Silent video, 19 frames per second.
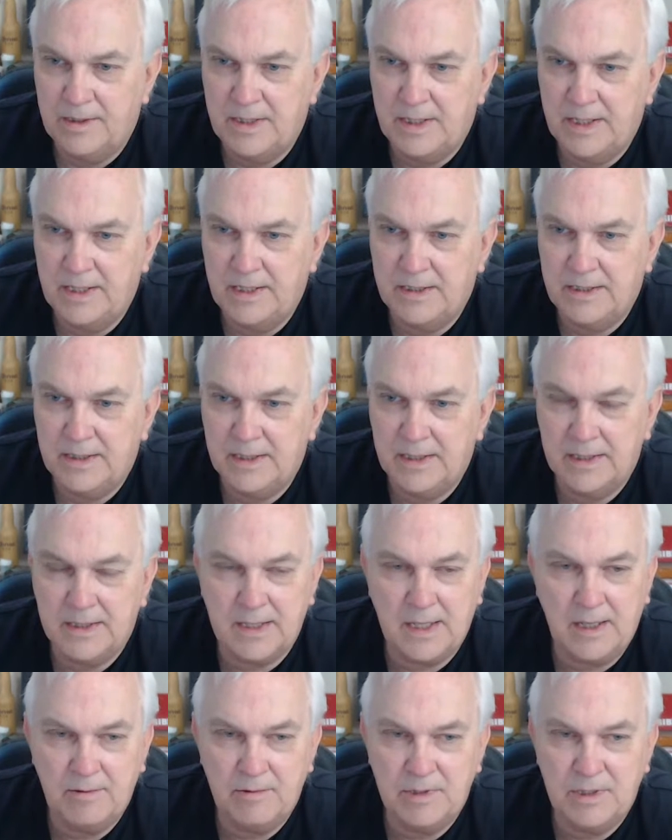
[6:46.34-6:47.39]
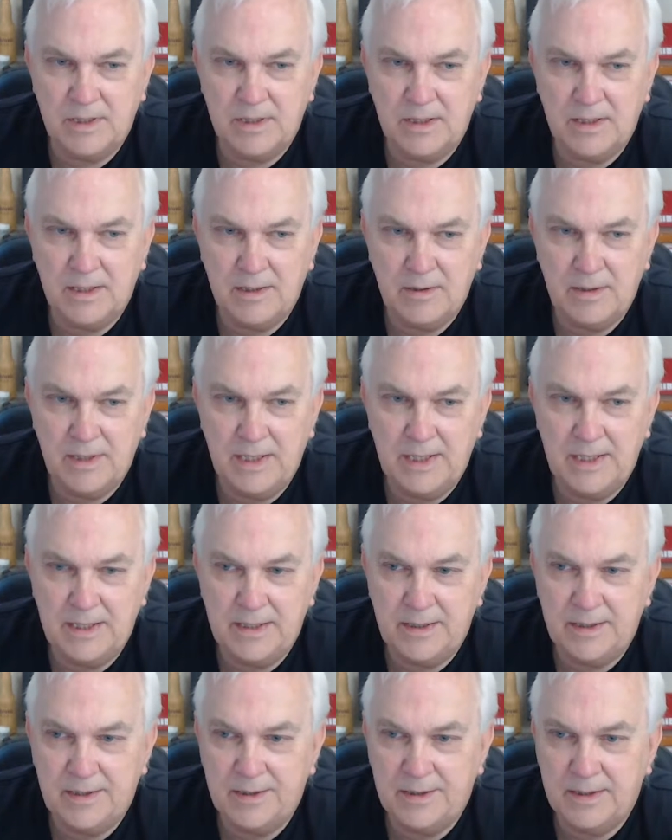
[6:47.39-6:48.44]
Janet says, I was slow
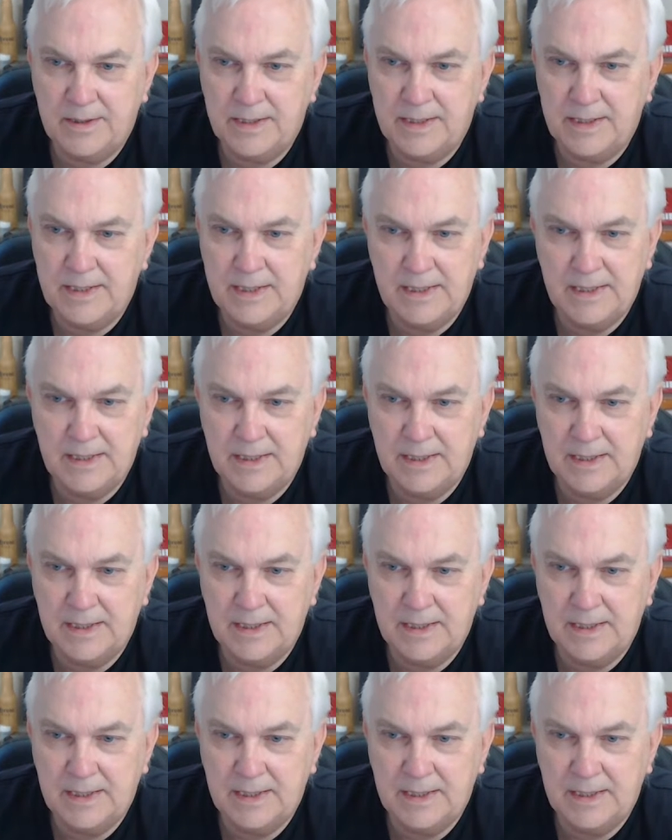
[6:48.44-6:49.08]
getting started.